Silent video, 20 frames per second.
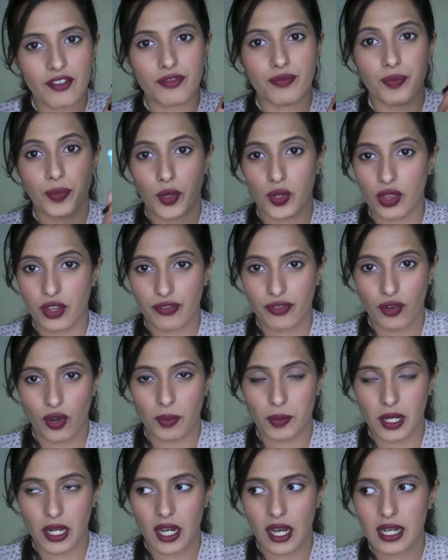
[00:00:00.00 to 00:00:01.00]
both the
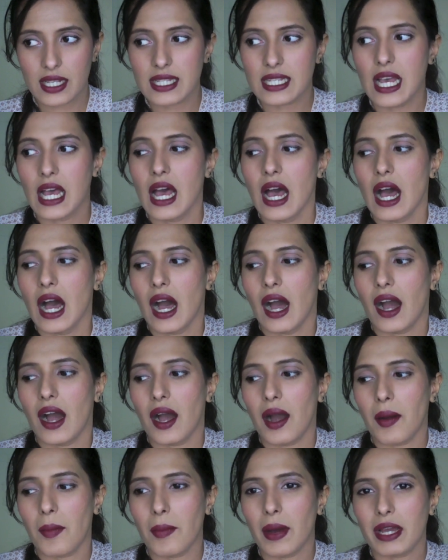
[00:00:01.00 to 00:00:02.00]
formulas.
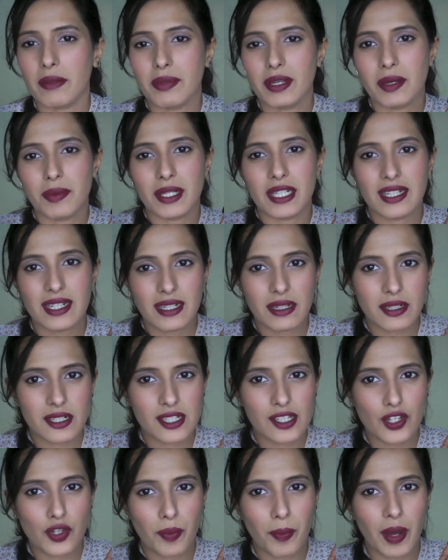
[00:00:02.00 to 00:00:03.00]
Might be a little
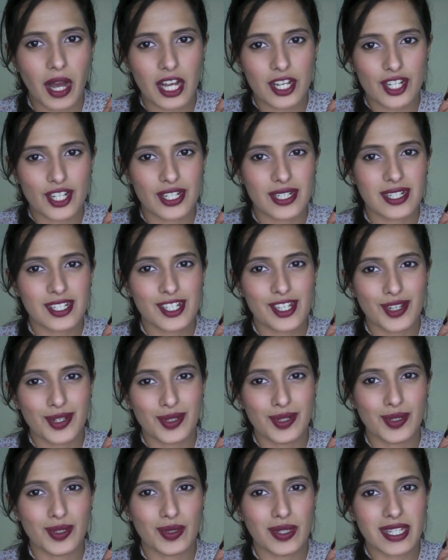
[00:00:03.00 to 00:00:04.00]
too partial
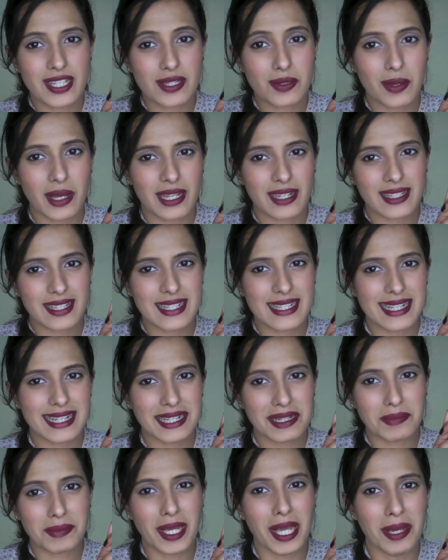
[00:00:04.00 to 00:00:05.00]
to this one, this
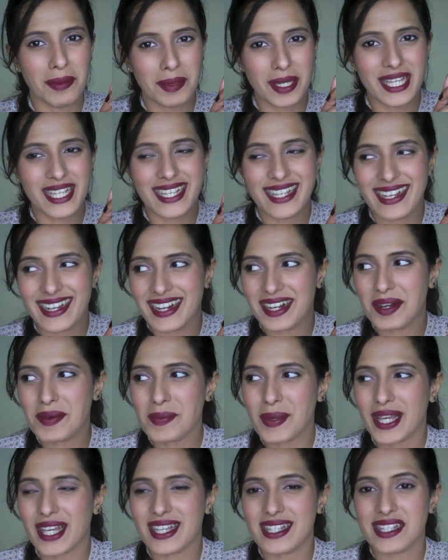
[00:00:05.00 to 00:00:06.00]
little baby here,
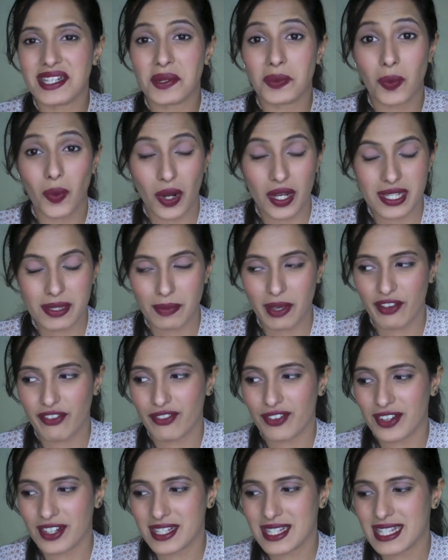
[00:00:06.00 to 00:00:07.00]
because it was my
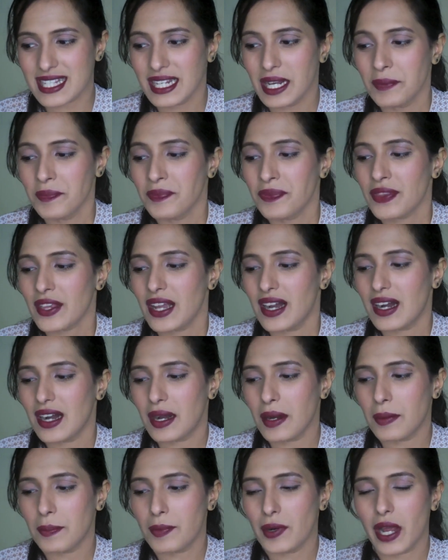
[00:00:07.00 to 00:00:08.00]
first
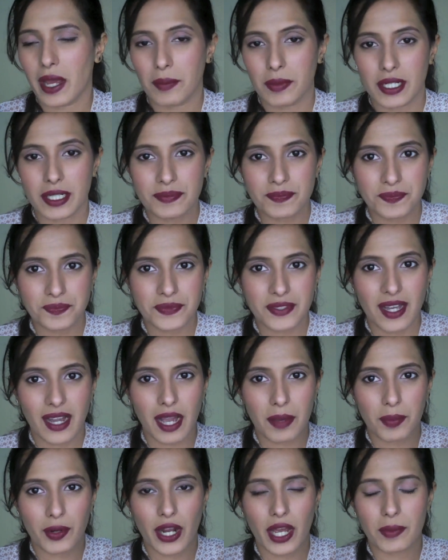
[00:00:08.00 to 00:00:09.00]
eye
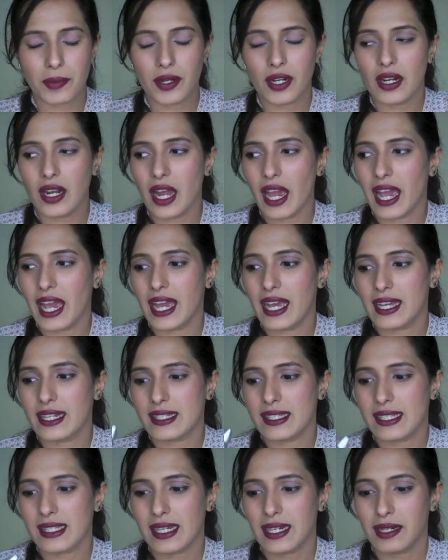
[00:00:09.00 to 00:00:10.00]
primer,
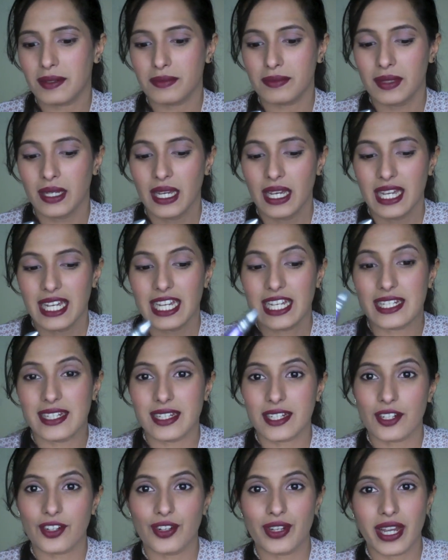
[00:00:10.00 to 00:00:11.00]
and it
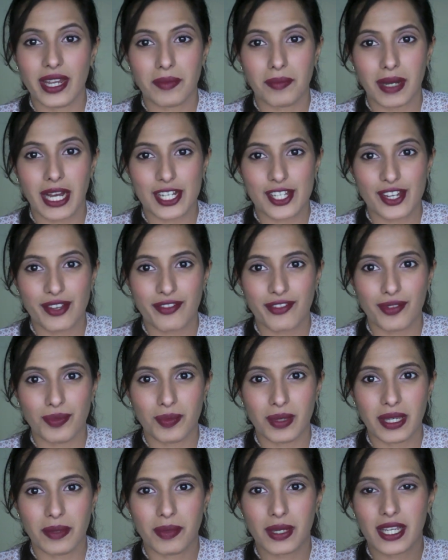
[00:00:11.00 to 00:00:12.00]
did create magic for
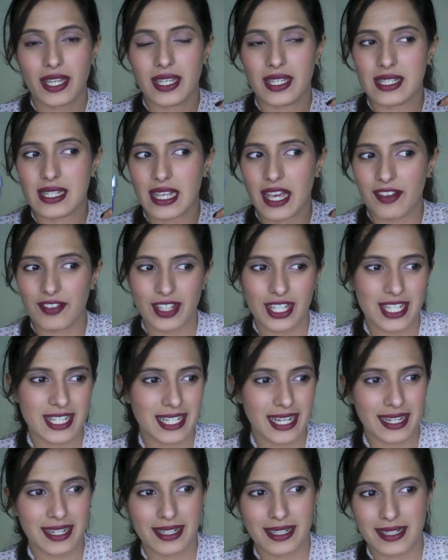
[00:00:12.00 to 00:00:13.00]
me because everything
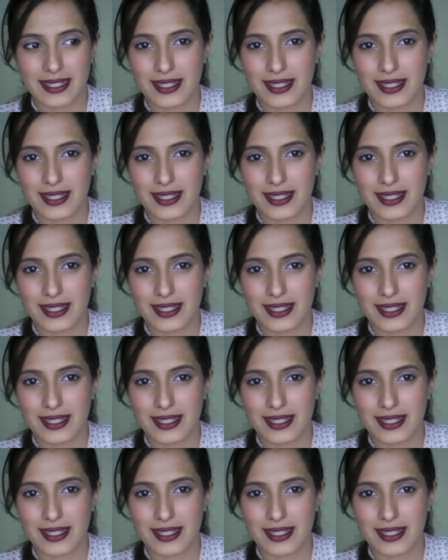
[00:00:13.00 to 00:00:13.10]
started